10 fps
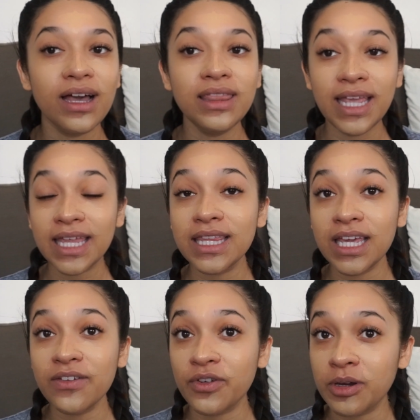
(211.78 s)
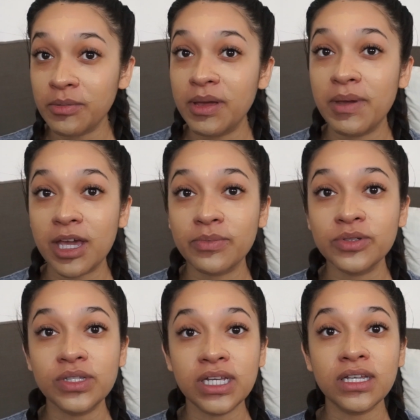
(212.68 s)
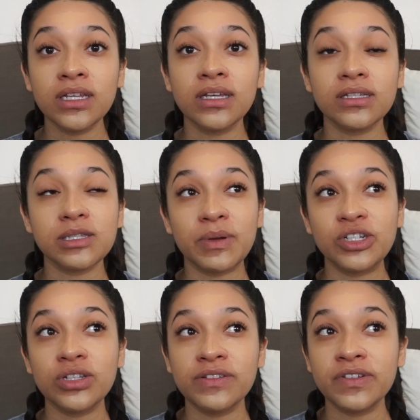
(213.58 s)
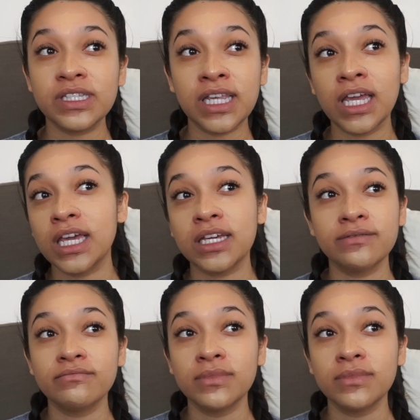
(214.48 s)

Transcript: Lately for my makeup routine, especially if it's like